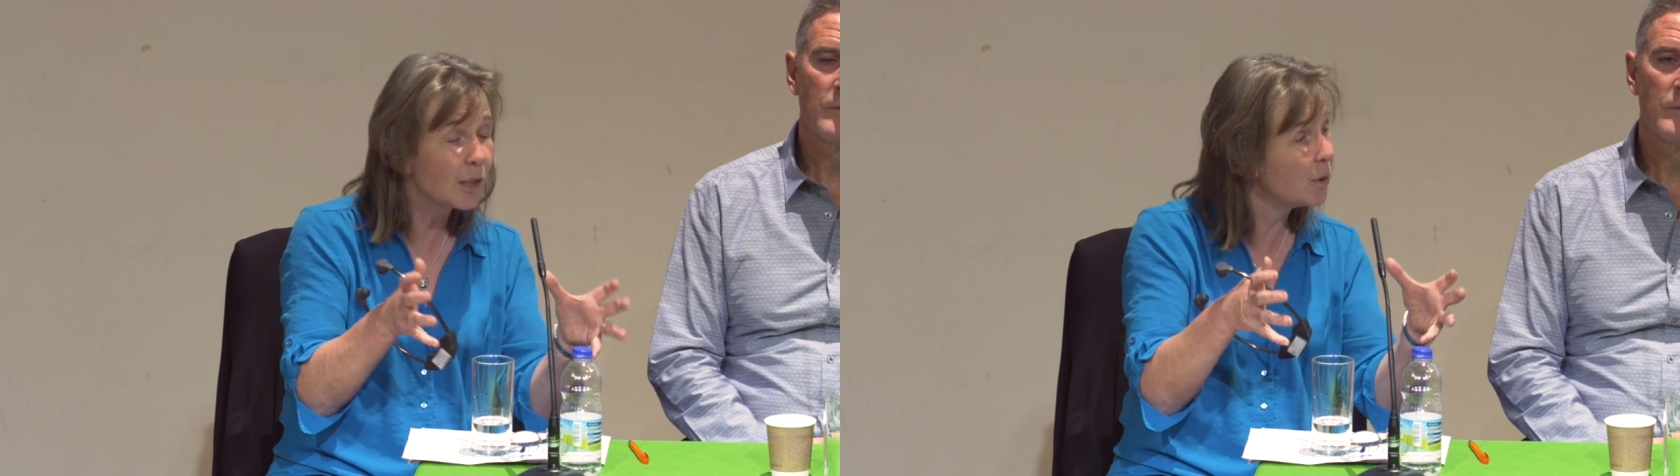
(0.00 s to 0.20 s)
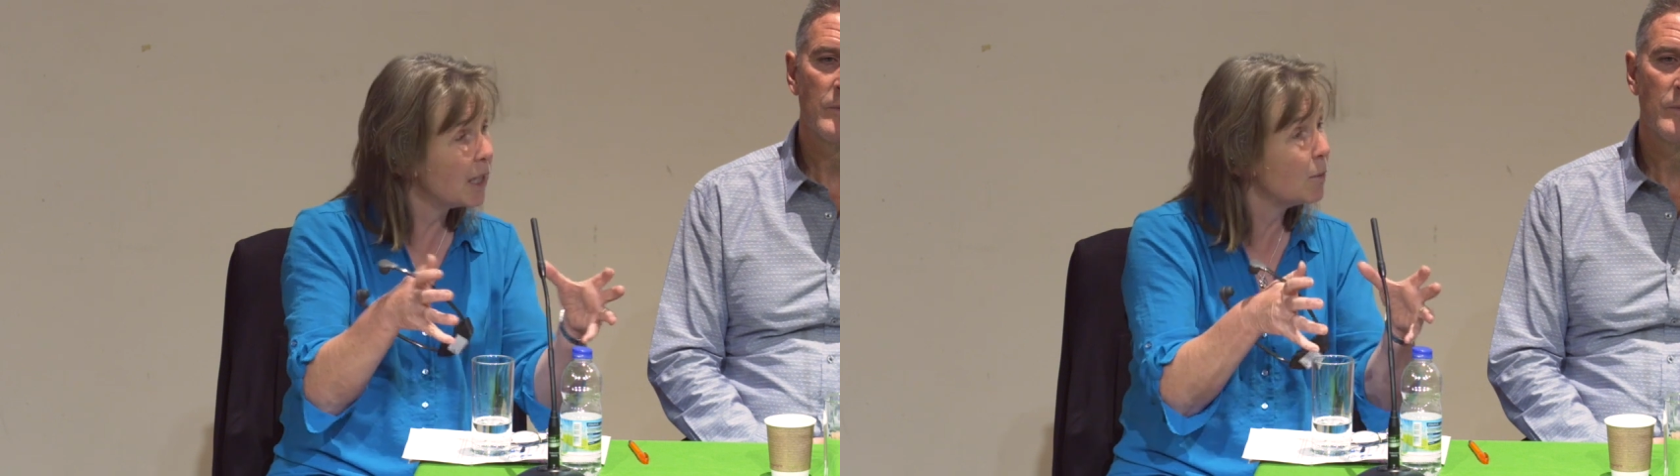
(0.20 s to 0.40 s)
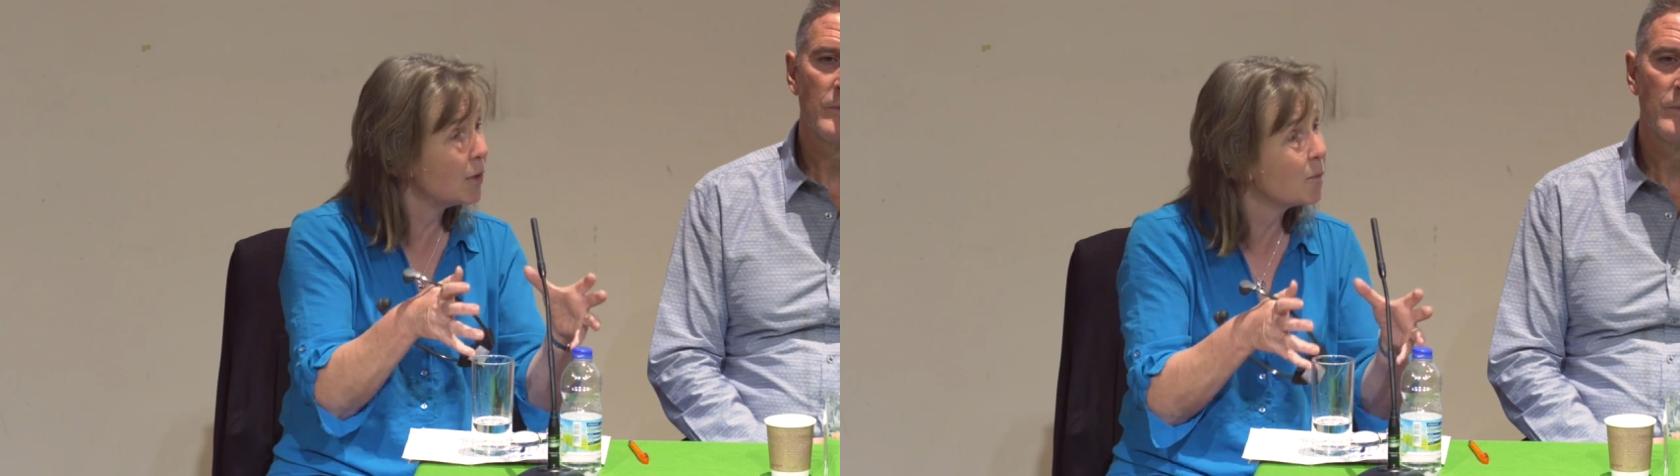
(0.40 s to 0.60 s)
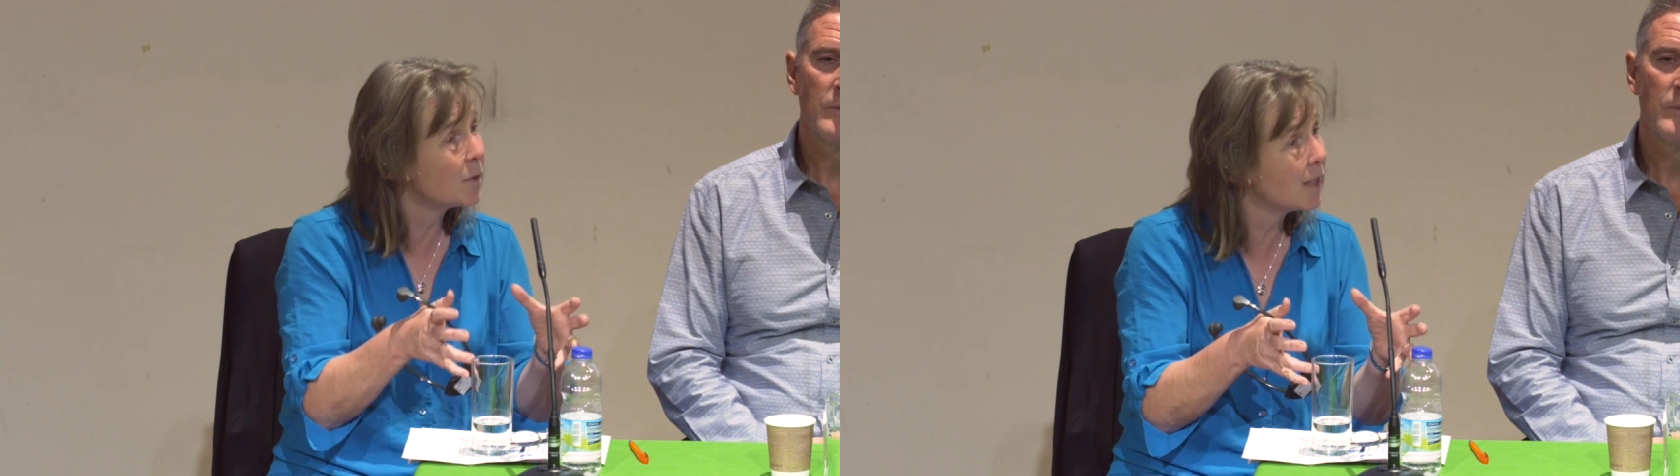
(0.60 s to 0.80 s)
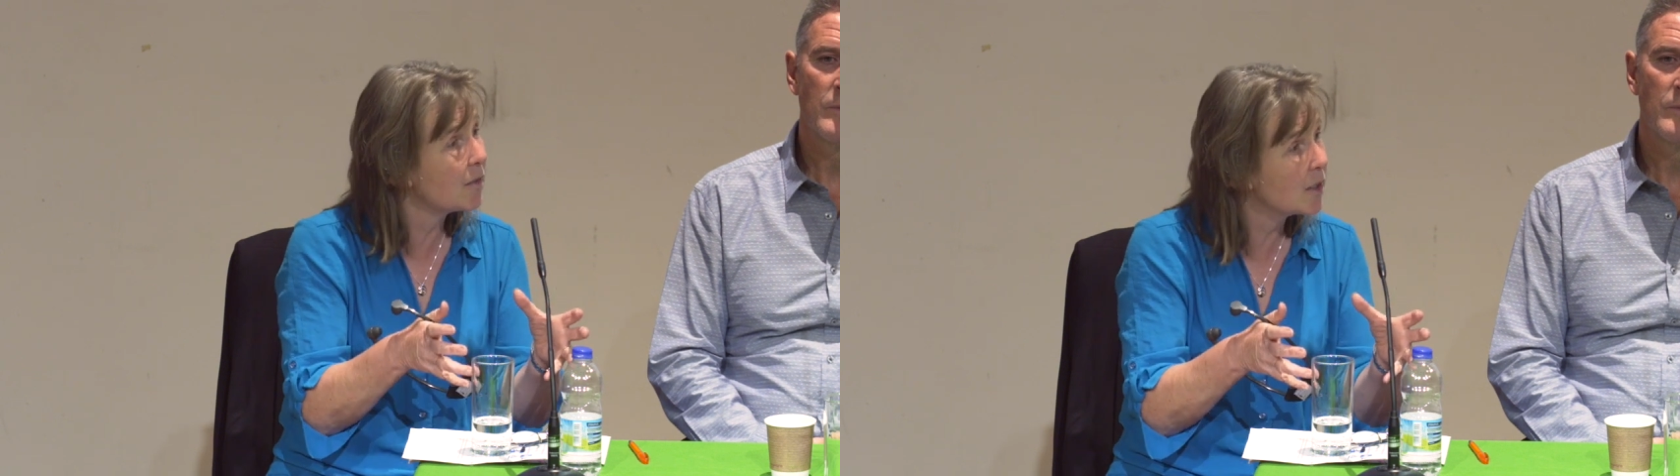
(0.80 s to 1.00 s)
They were keeping
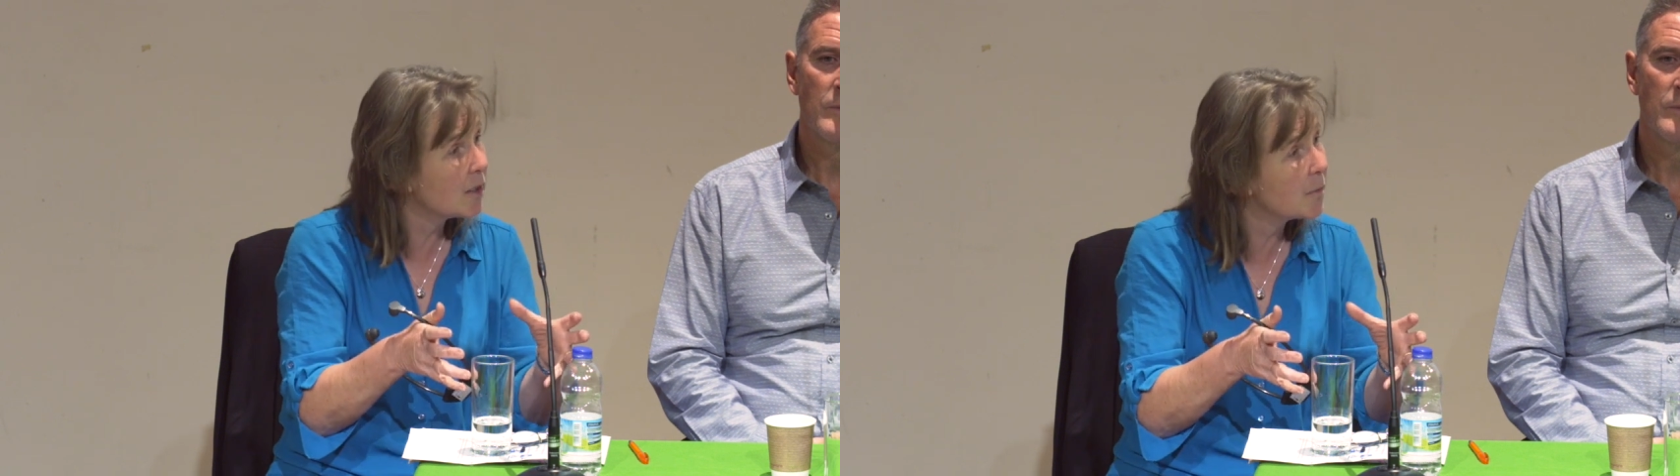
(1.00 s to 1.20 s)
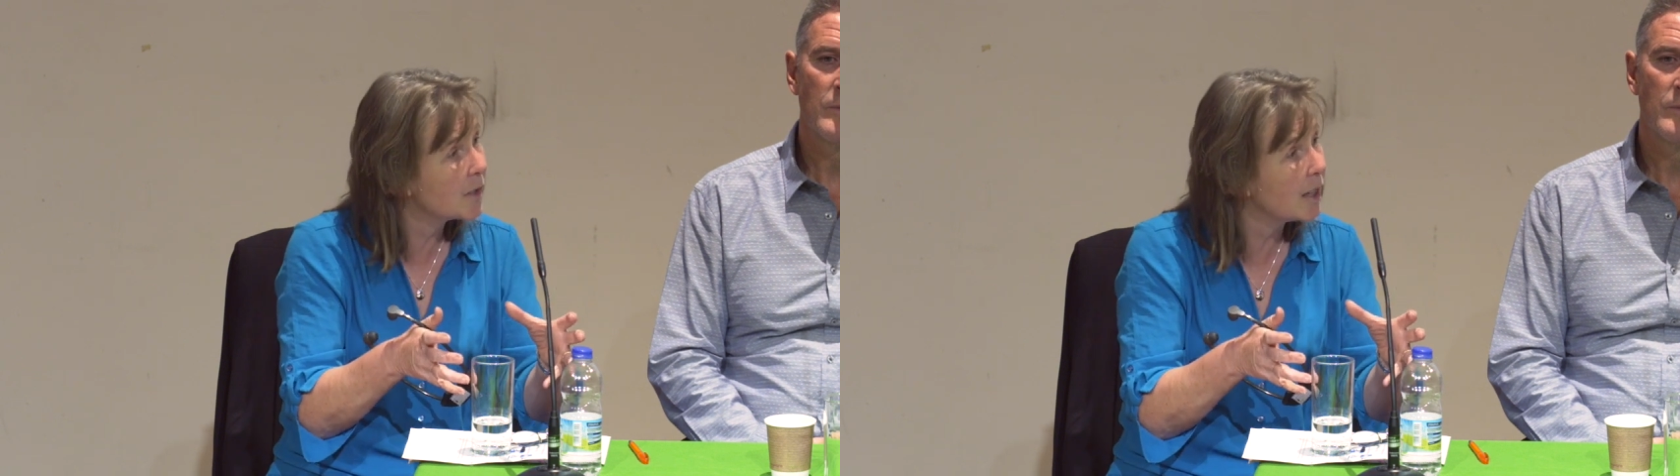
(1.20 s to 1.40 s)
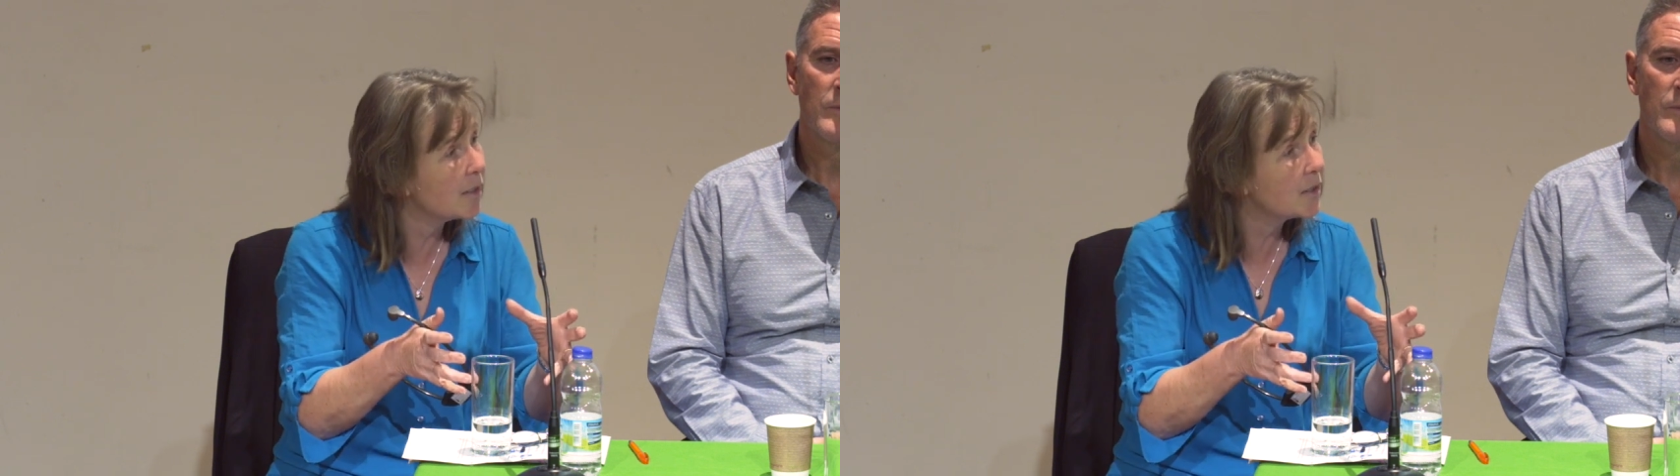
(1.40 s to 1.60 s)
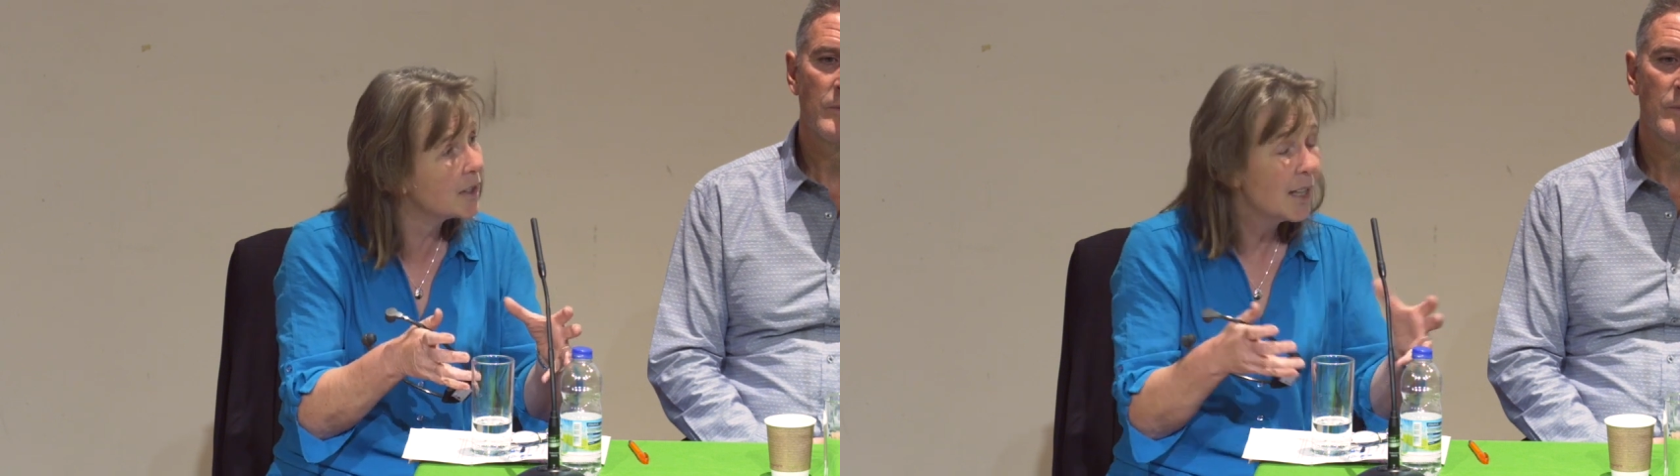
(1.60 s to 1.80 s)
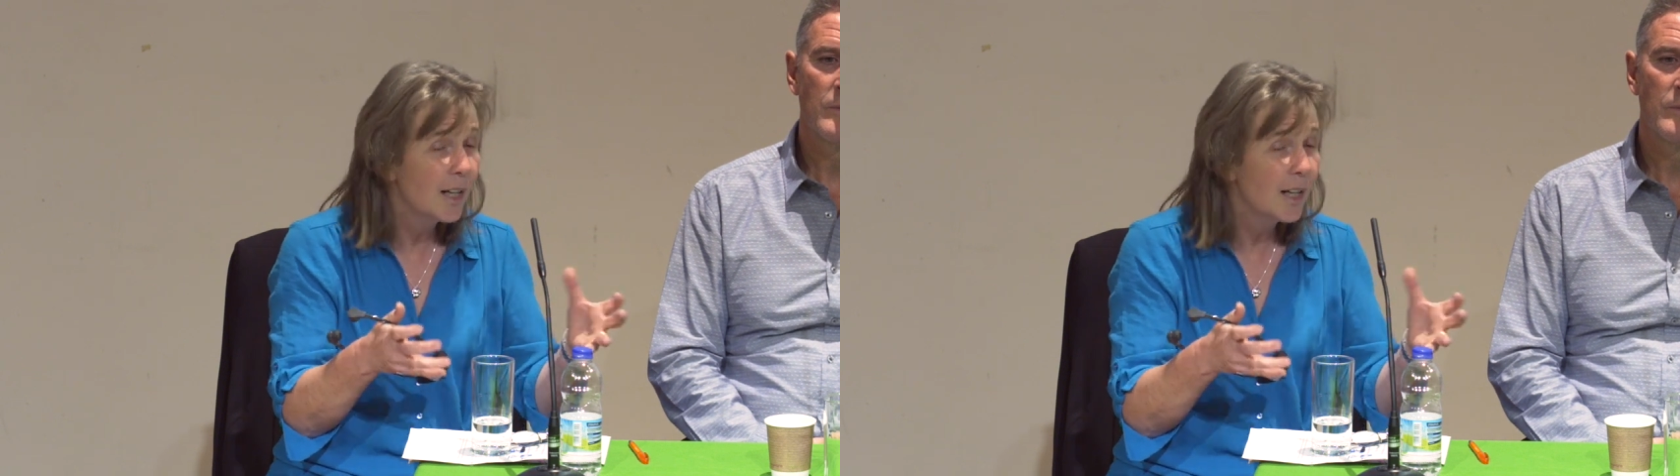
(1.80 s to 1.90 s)
themselves to themselves.